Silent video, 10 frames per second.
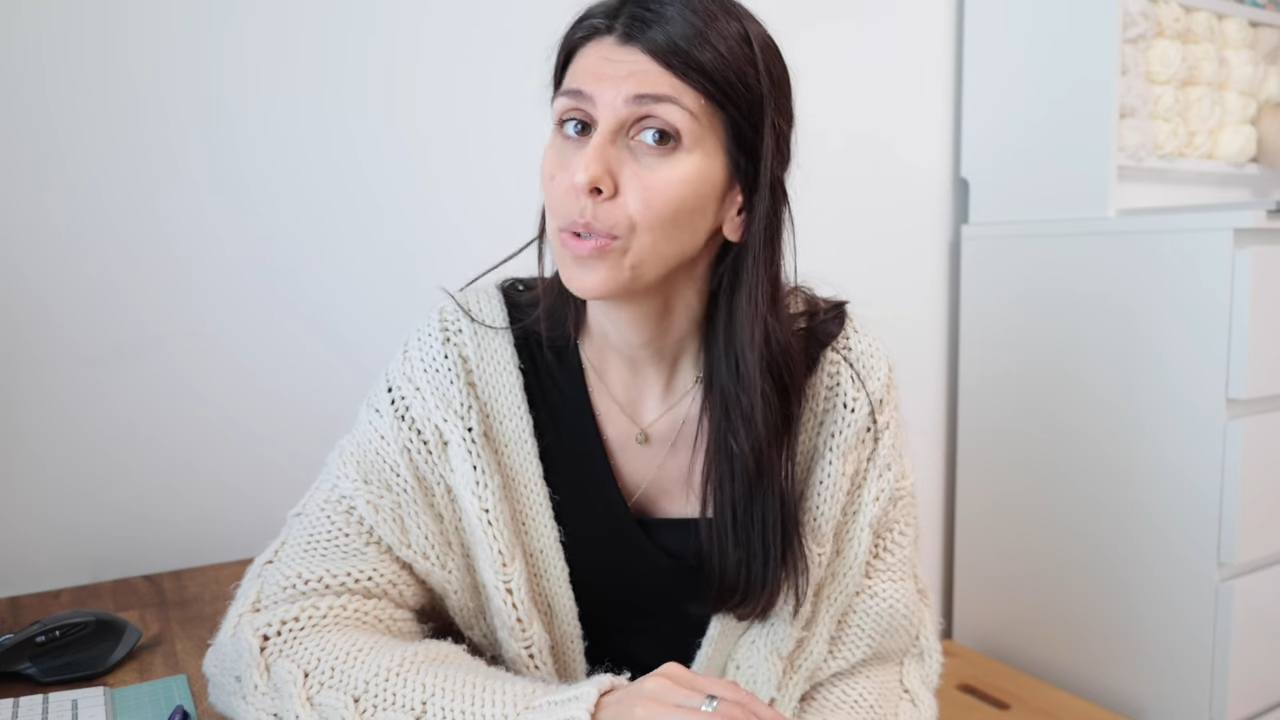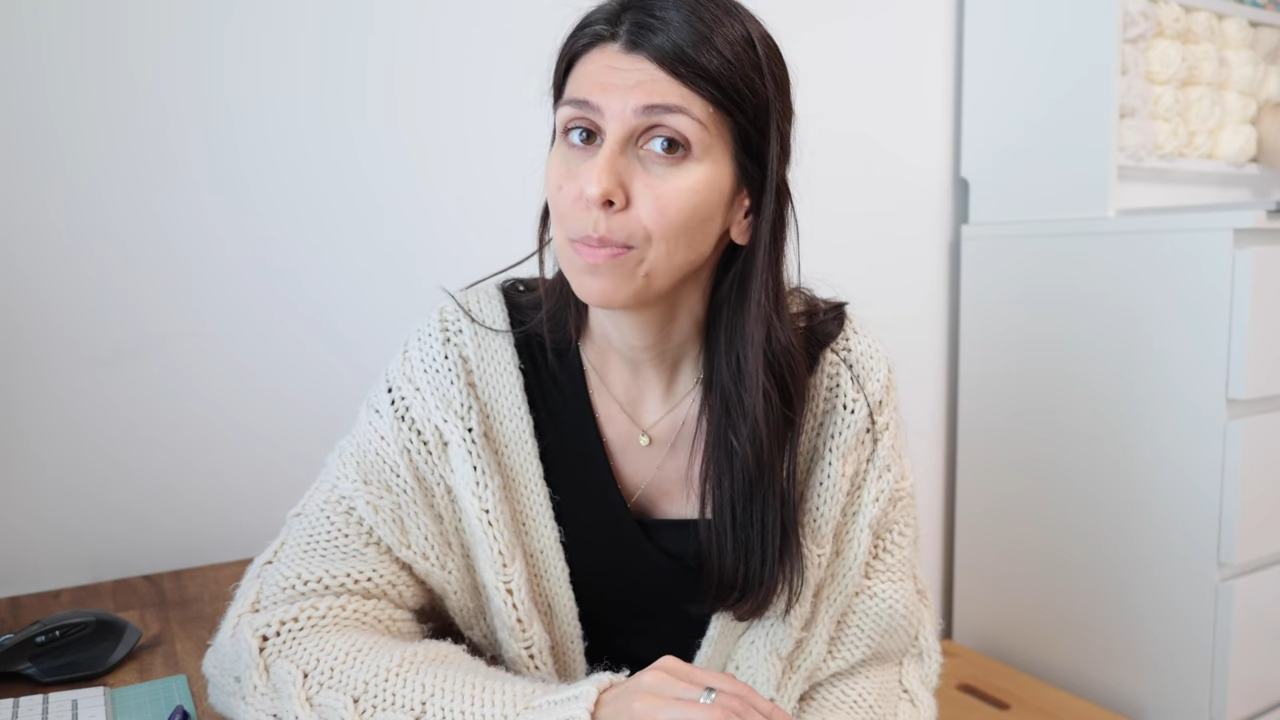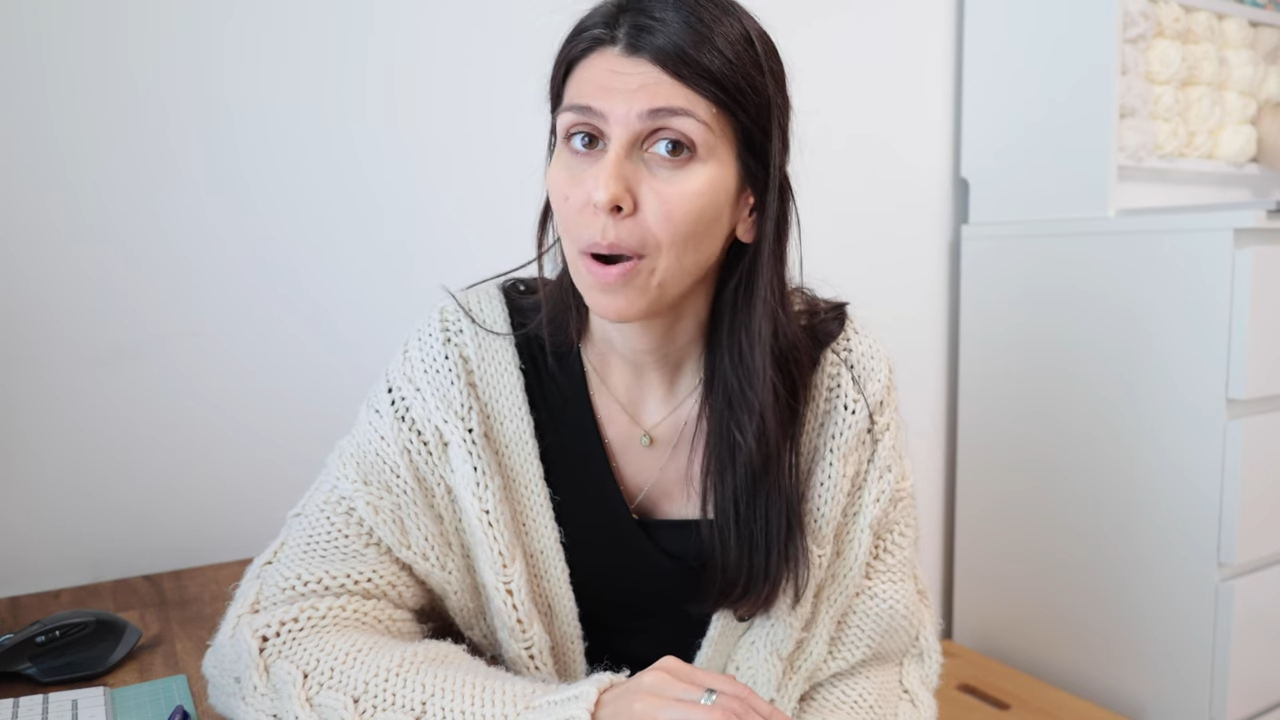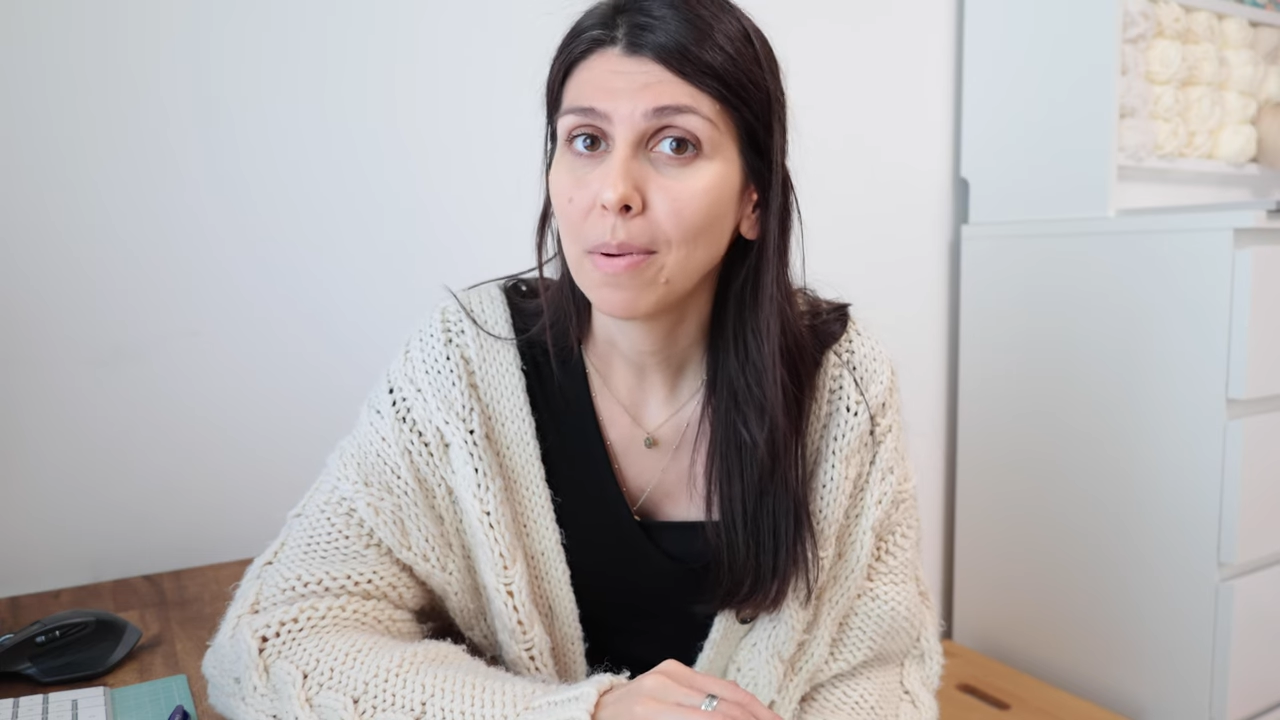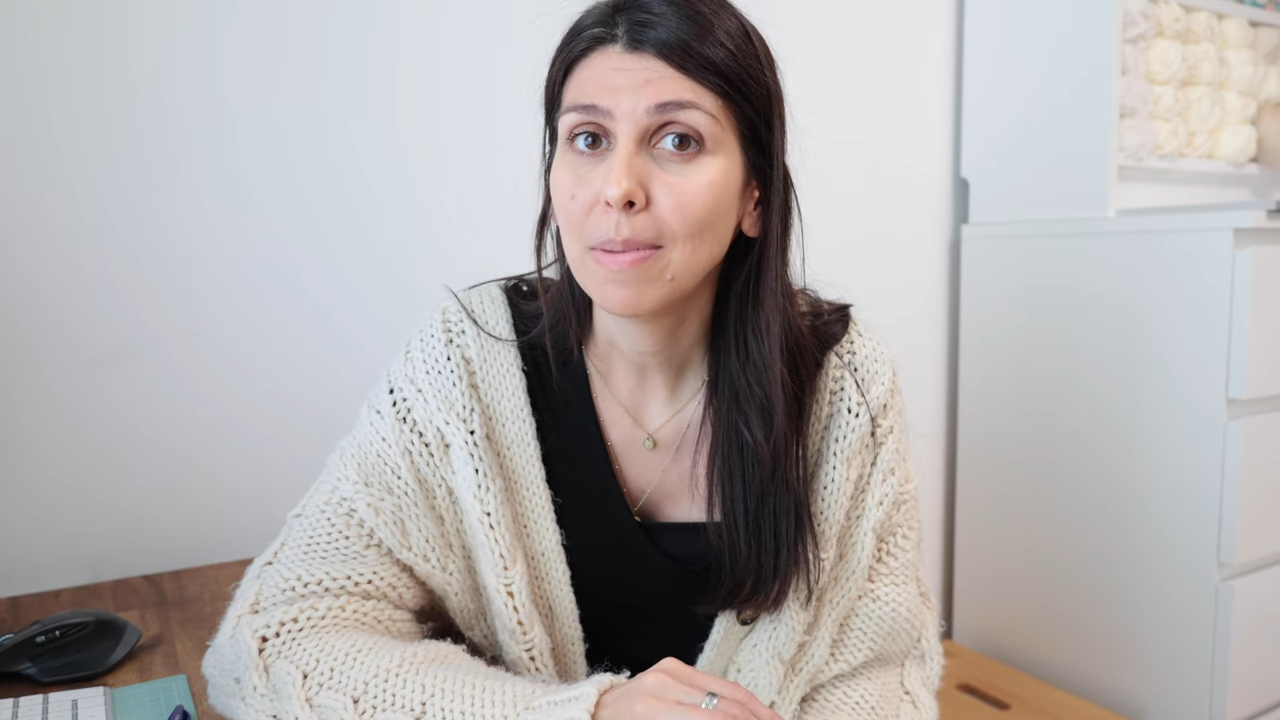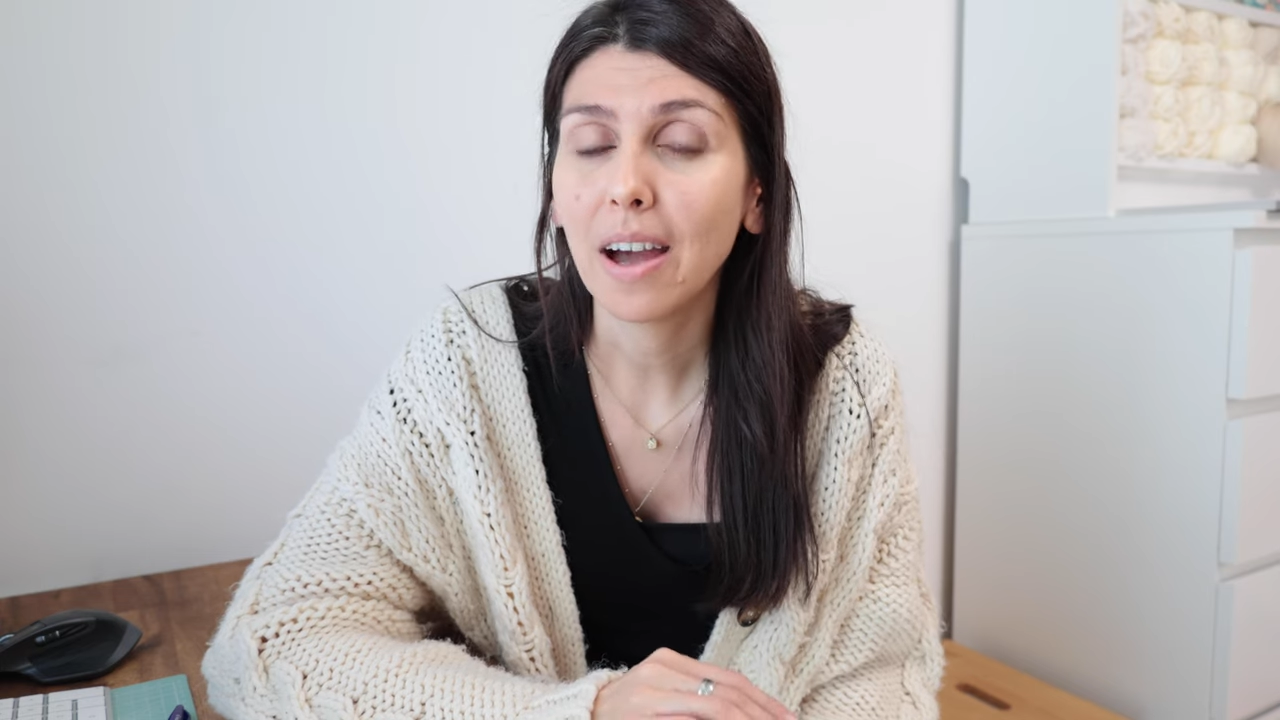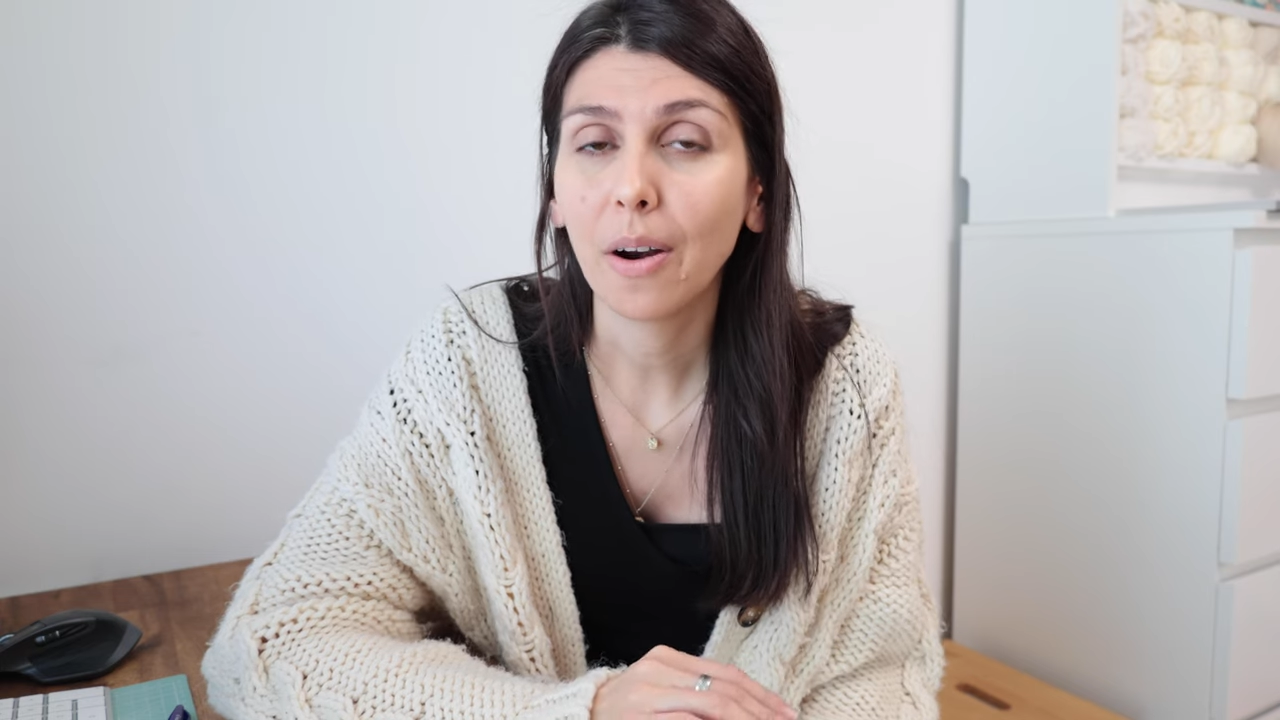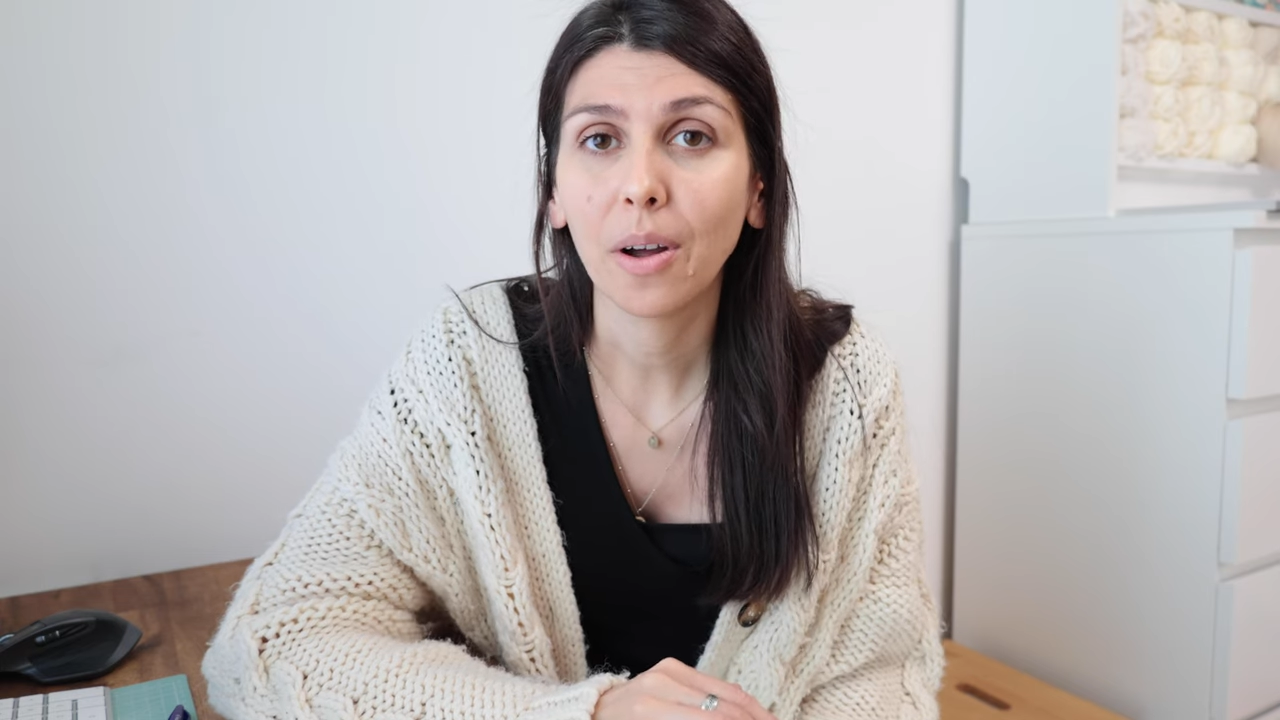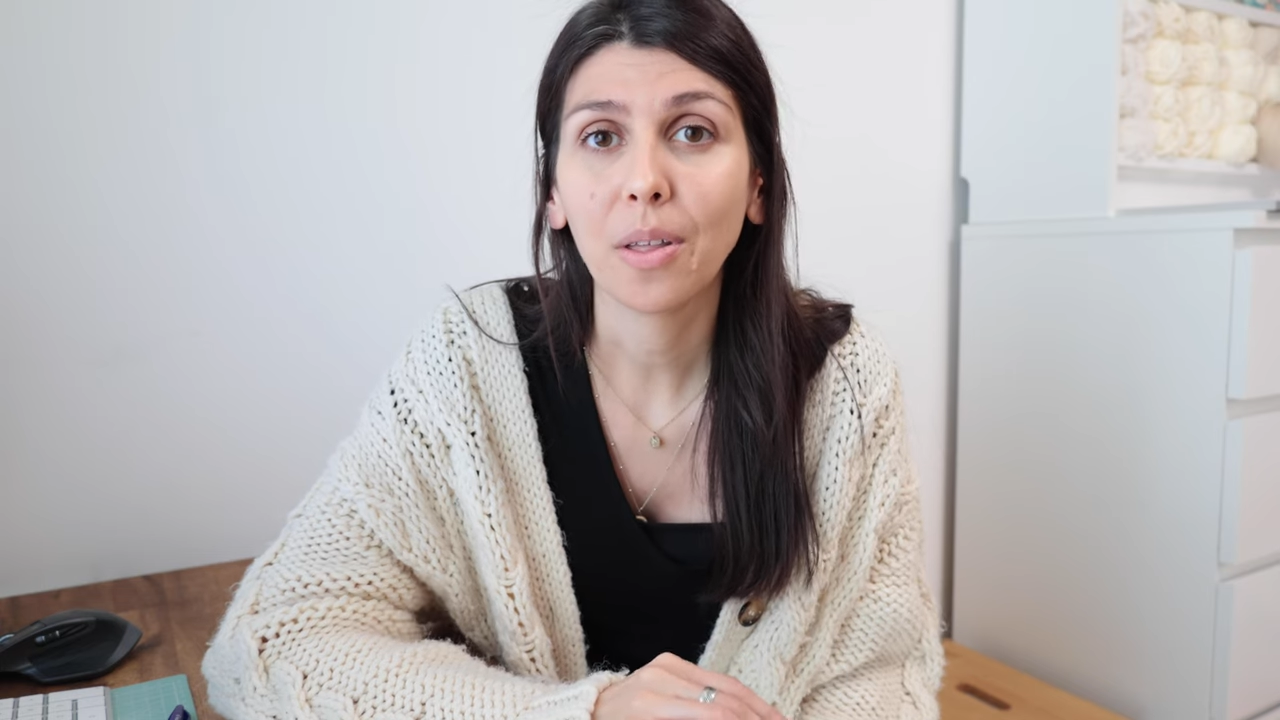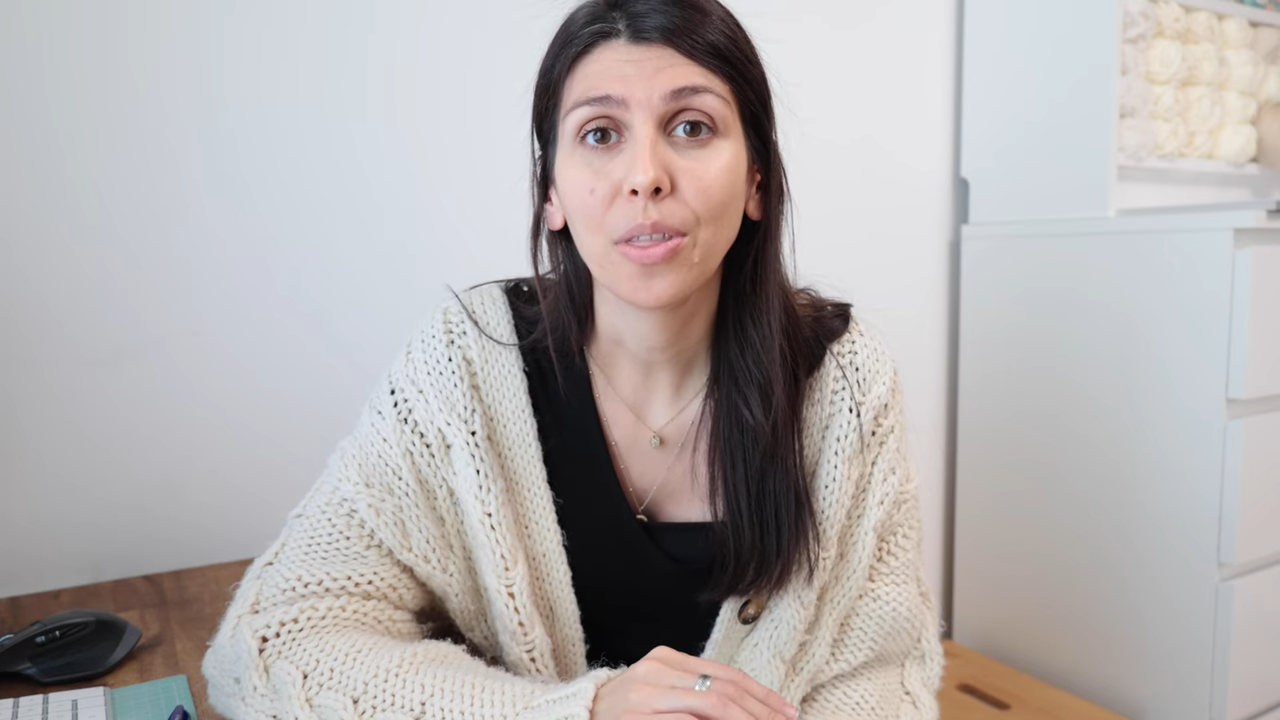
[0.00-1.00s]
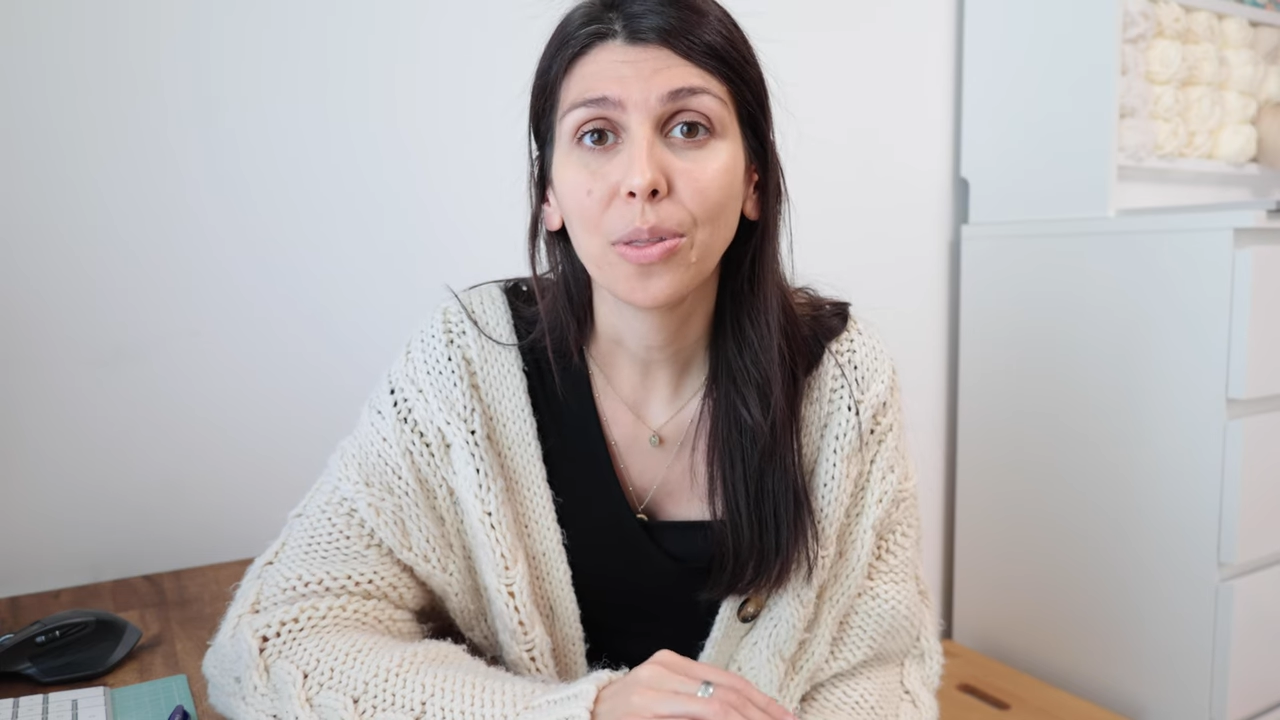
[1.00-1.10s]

was probably around